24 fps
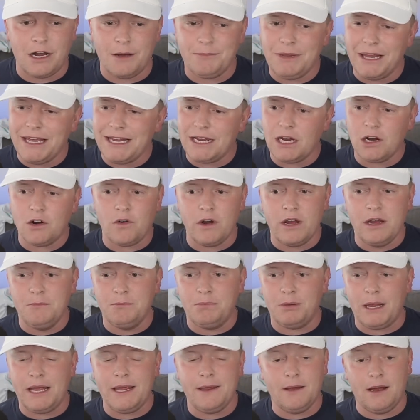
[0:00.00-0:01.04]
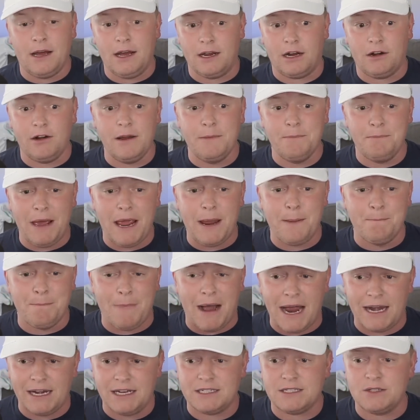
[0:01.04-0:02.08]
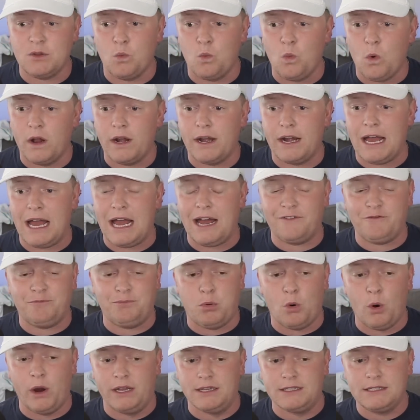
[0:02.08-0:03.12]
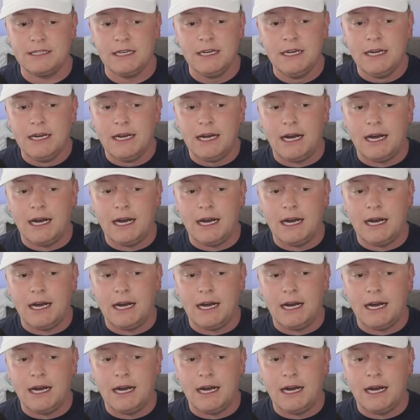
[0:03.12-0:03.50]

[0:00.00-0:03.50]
and I'm liking Green Bay minus the 1.5 points,